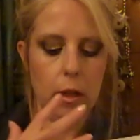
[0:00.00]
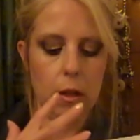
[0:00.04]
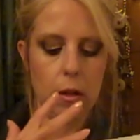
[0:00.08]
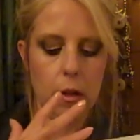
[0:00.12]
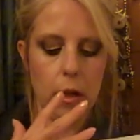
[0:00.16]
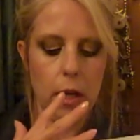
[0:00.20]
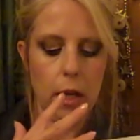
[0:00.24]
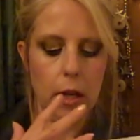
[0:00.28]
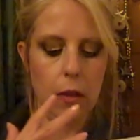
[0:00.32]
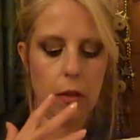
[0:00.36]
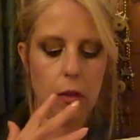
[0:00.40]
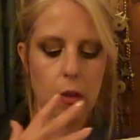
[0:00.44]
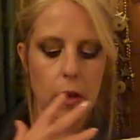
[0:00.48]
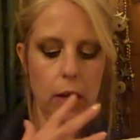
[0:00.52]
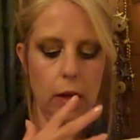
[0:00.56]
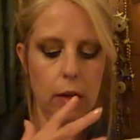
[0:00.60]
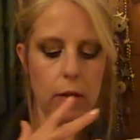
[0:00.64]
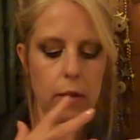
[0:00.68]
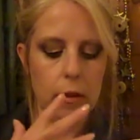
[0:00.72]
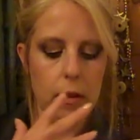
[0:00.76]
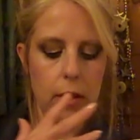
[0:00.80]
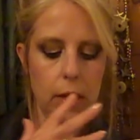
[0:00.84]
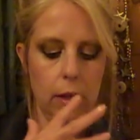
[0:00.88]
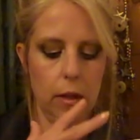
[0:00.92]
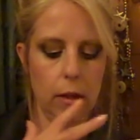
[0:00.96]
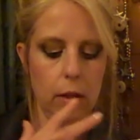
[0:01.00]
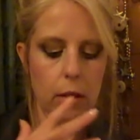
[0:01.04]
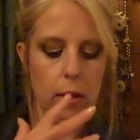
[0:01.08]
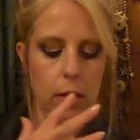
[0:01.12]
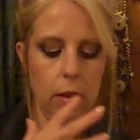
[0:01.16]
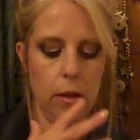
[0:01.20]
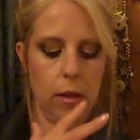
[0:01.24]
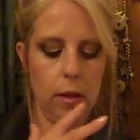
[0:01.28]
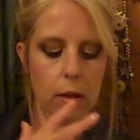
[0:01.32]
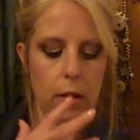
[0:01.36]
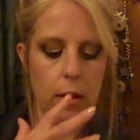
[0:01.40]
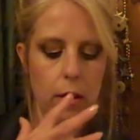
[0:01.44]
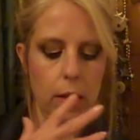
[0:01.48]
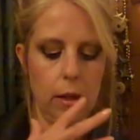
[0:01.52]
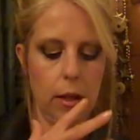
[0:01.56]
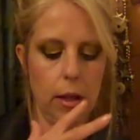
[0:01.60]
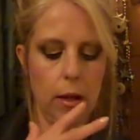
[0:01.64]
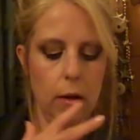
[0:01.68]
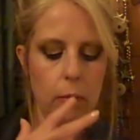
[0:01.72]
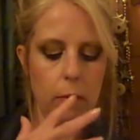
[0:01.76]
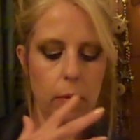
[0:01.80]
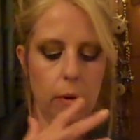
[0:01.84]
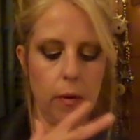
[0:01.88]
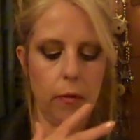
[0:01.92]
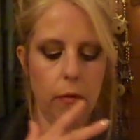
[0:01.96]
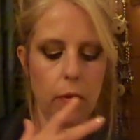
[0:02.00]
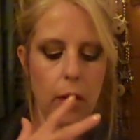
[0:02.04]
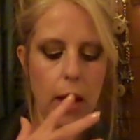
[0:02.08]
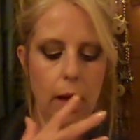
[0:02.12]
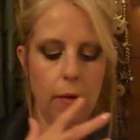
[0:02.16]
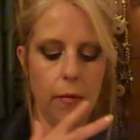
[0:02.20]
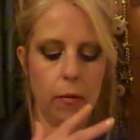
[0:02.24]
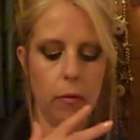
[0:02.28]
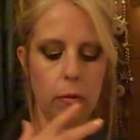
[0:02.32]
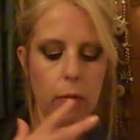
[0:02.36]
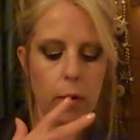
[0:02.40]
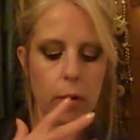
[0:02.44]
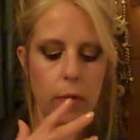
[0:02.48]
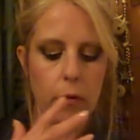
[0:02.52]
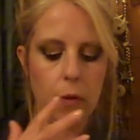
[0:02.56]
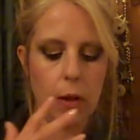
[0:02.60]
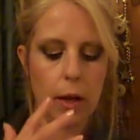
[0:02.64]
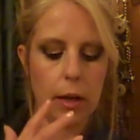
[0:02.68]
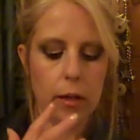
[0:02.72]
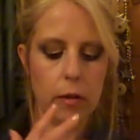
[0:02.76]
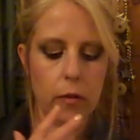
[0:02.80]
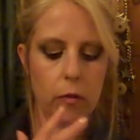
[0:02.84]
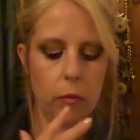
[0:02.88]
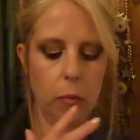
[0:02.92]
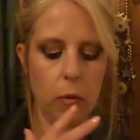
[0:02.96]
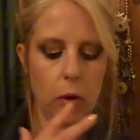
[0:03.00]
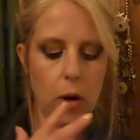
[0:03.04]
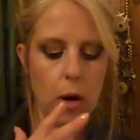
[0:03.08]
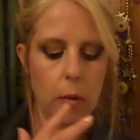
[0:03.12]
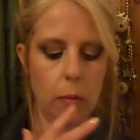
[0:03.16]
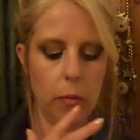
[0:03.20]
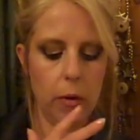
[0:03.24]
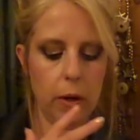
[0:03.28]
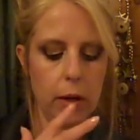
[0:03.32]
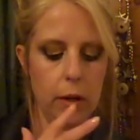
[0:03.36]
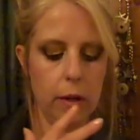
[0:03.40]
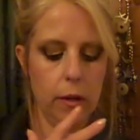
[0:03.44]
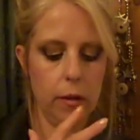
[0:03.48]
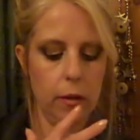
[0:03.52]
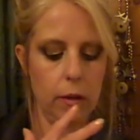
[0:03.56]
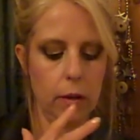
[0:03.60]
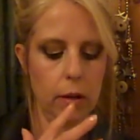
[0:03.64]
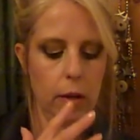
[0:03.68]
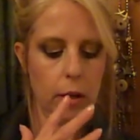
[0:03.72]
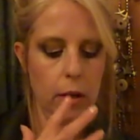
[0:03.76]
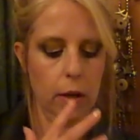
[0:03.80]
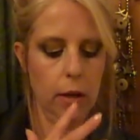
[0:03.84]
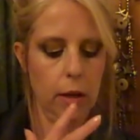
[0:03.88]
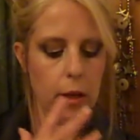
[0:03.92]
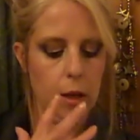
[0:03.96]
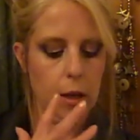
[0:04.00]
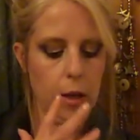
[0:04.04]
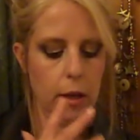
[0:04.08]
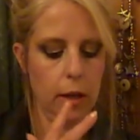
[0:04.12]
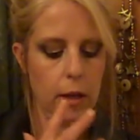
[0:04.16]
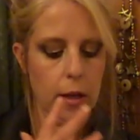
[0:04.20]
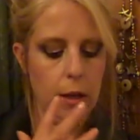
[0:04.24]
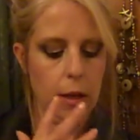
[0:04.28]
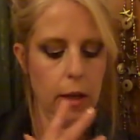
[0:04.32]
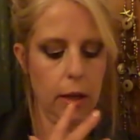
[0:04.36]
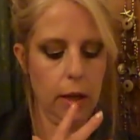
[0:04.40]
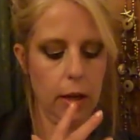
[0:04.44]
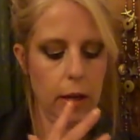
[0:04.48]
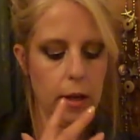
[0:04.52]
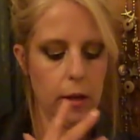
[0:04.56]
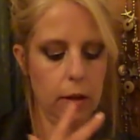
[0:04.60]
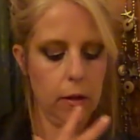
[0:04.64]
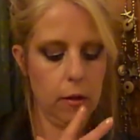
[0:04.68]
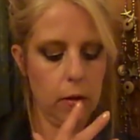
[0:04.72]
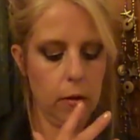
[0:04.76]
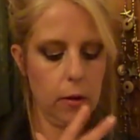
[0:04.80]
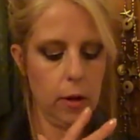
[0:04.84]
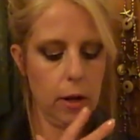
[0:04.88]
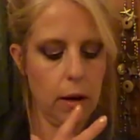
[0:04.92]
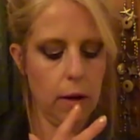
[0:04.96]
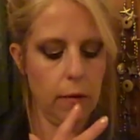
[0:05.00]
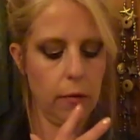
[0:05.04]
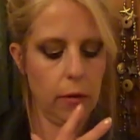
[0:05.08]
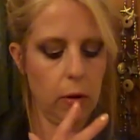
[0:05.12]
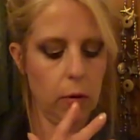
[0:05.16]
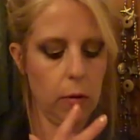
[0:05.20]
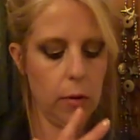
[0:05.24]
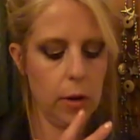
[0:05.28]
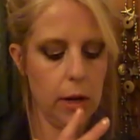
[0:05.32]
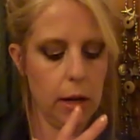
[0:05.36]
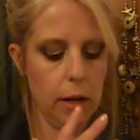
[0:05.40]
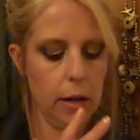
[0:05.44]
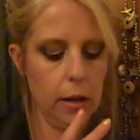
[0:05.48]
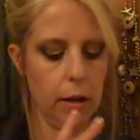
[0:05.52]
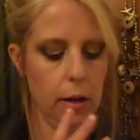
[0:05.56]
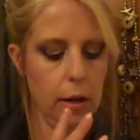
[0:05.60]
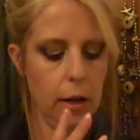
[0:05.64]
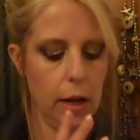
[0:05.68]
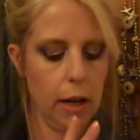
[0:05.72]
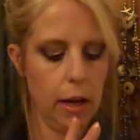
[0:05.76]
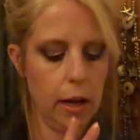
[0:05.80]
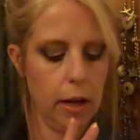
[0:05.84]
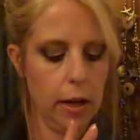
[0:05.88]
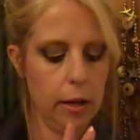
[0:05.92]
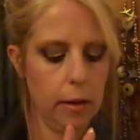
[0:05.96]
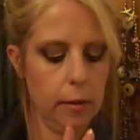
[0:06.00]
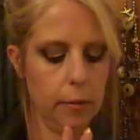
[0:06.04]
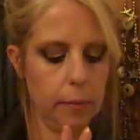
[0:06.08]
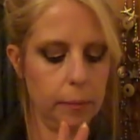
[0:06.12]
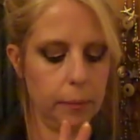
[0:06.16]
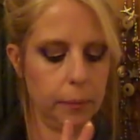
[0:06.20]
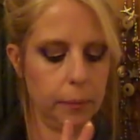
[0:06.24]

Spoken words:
and things that have reflective properties. And so now I've created a